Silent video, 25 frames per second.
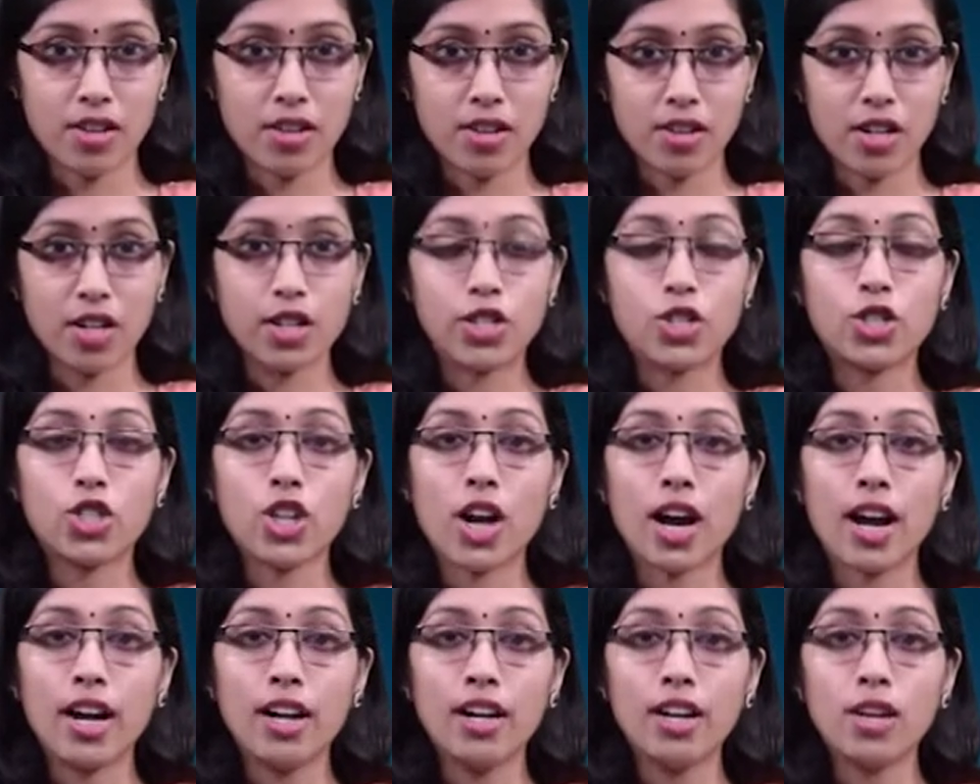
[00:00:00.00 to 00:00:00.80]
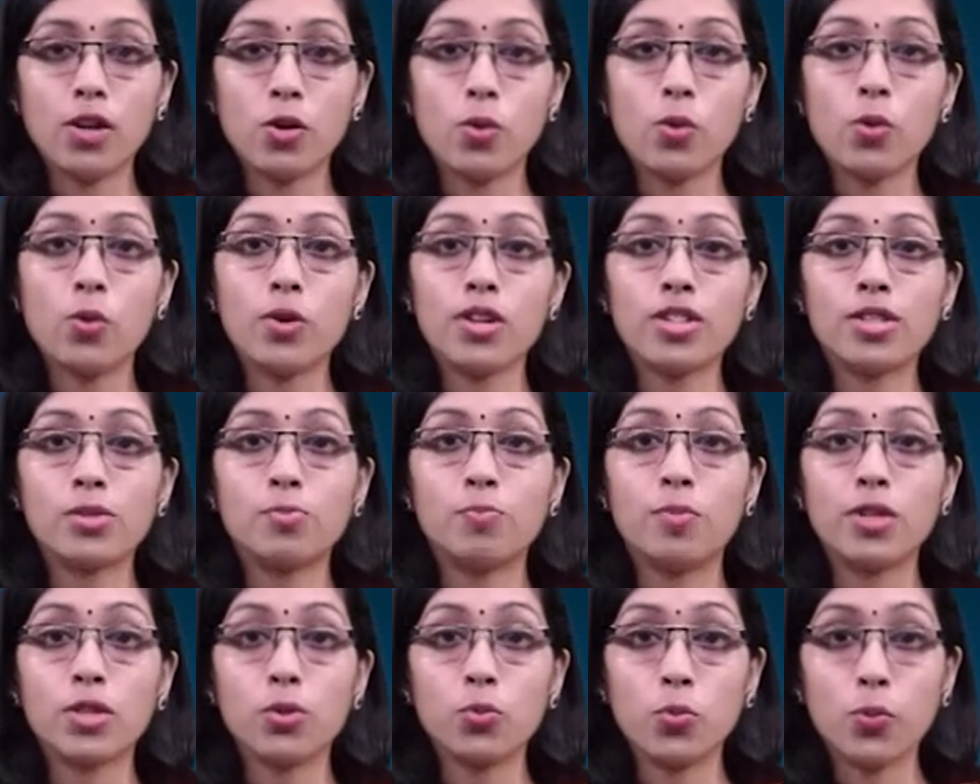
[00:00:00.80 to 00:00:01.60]
A child who is
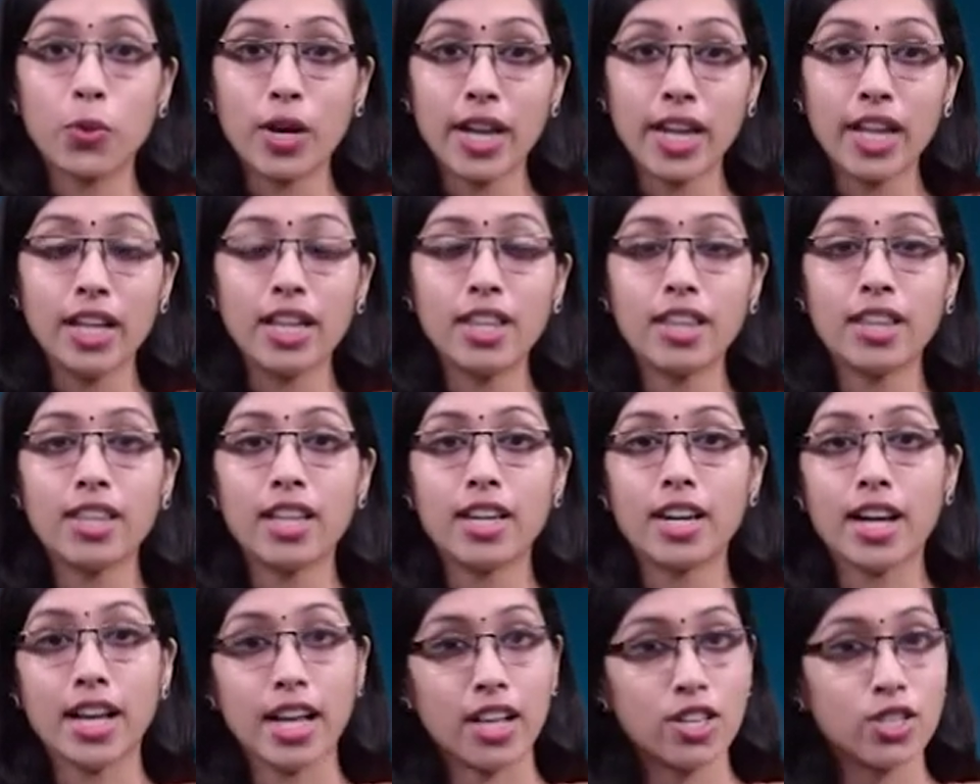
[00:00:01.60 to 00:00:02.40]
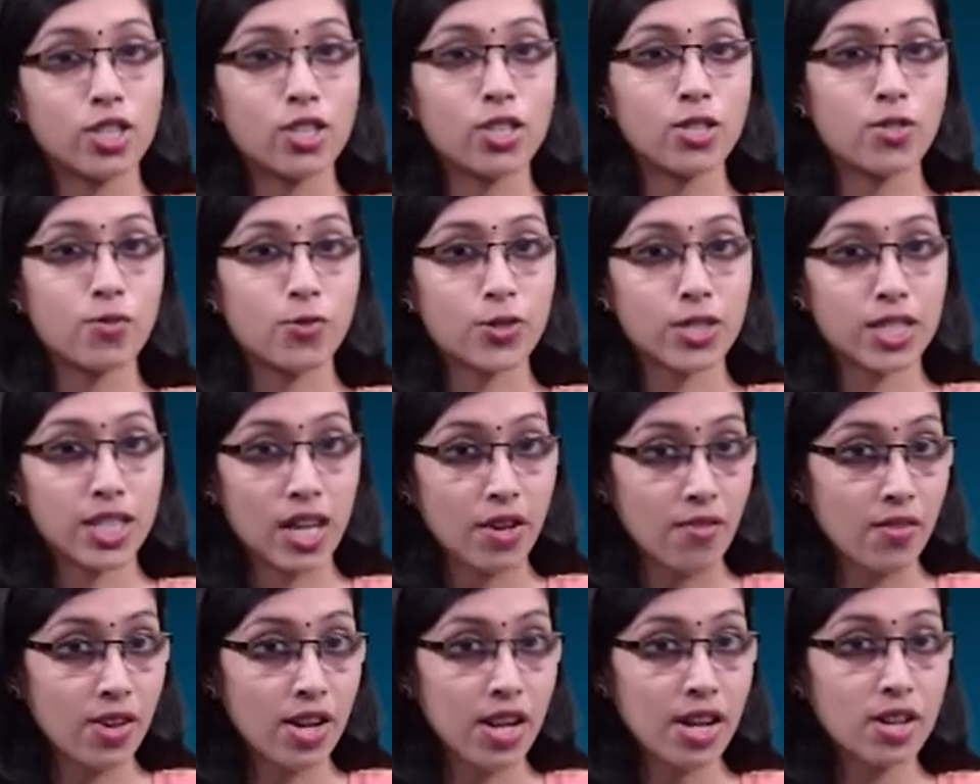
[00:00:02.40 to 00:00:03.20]
between the ages of
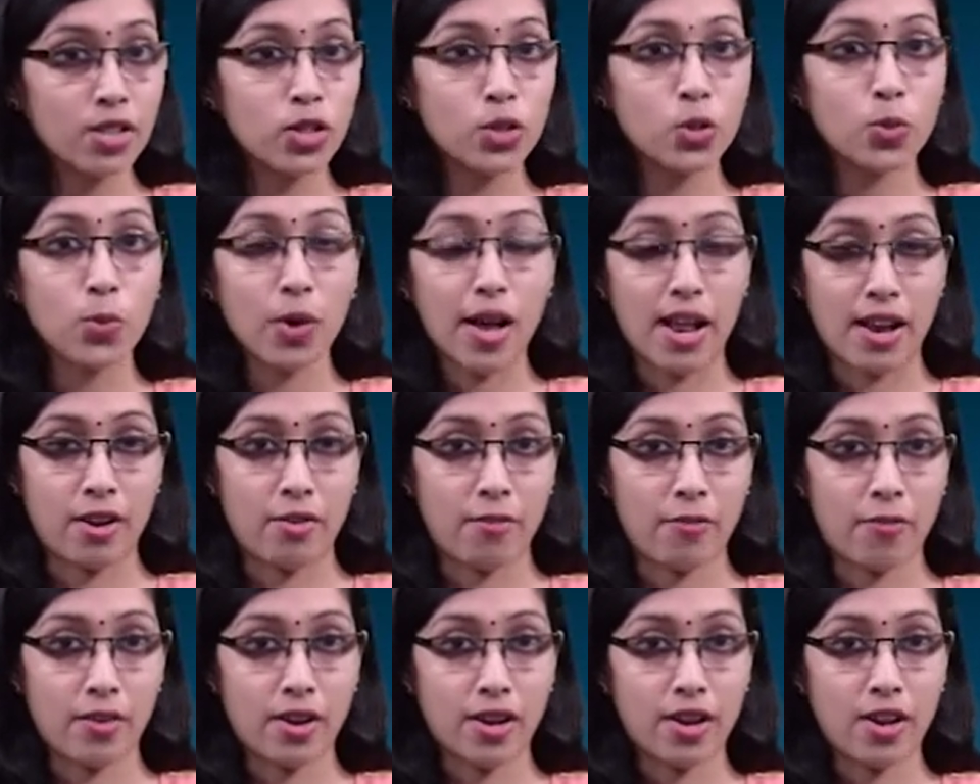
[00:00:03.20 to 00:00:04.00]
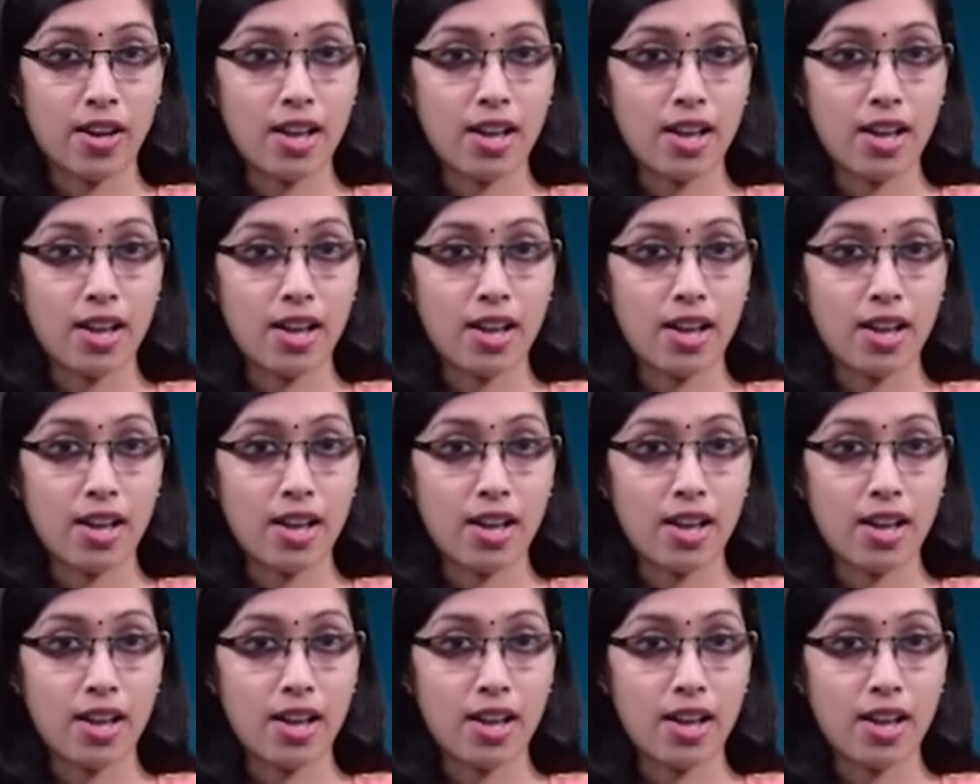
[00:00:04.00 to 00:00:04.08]
7 and 12